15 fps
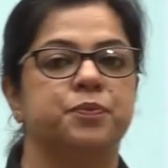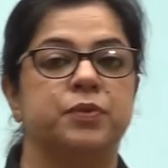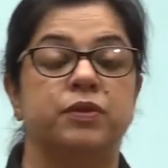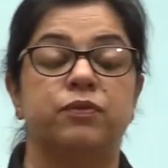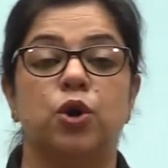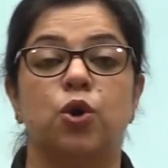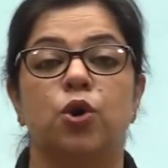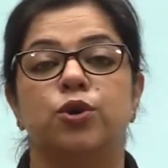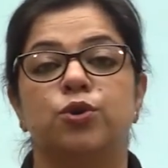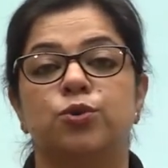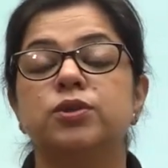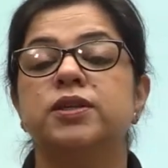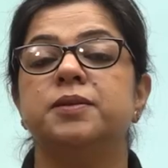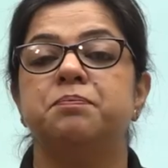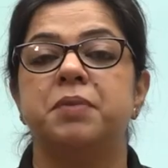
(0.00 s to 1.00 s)
We all know
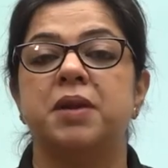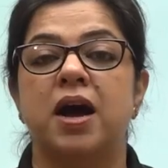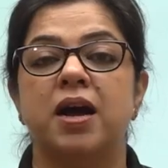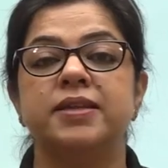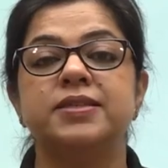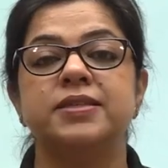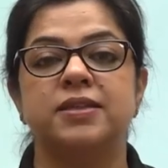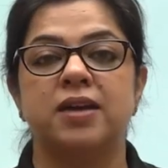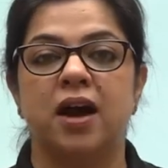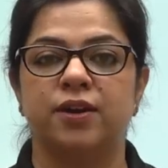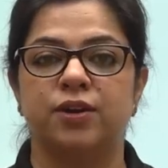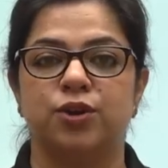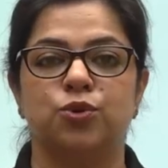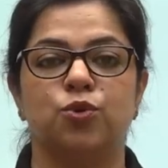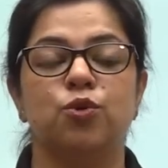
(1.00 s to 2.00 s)
that plants
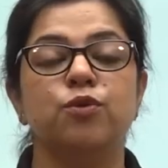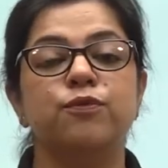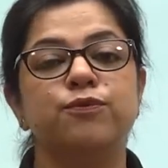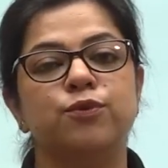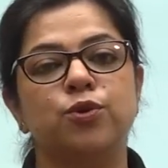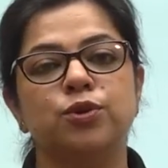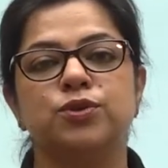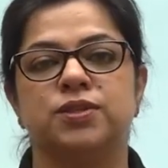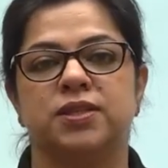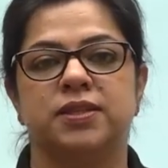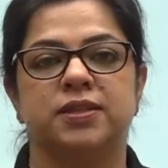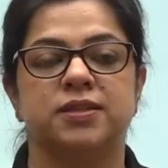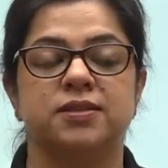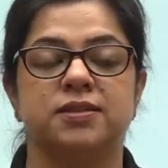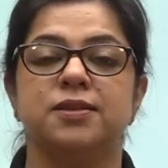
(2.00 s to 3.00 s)
undergo
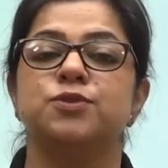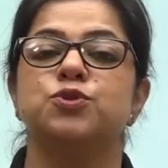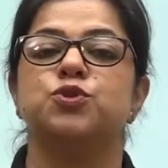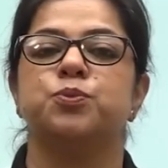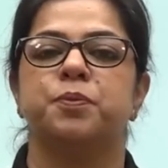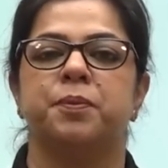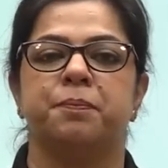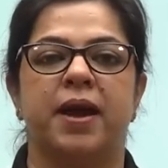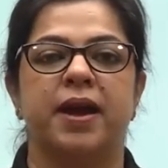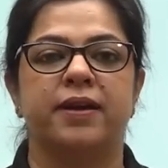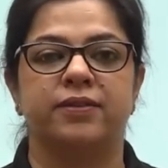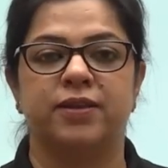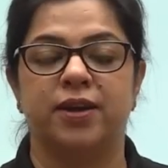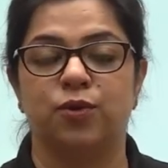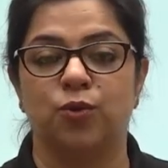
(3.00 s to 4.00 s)
photosynthesis to prepare
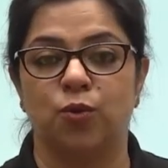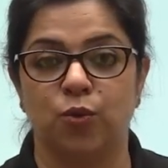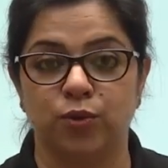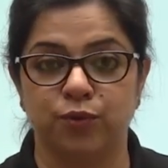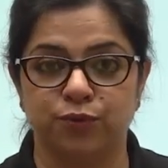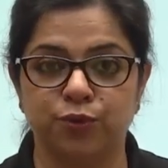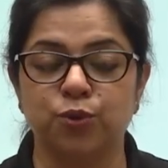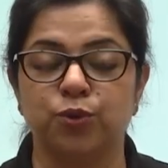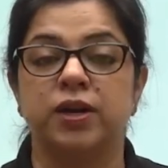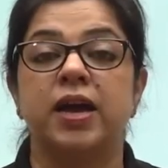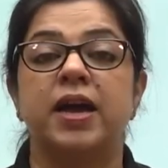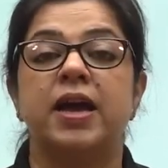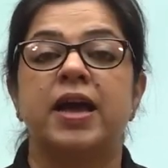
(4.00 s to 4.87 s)
their own food.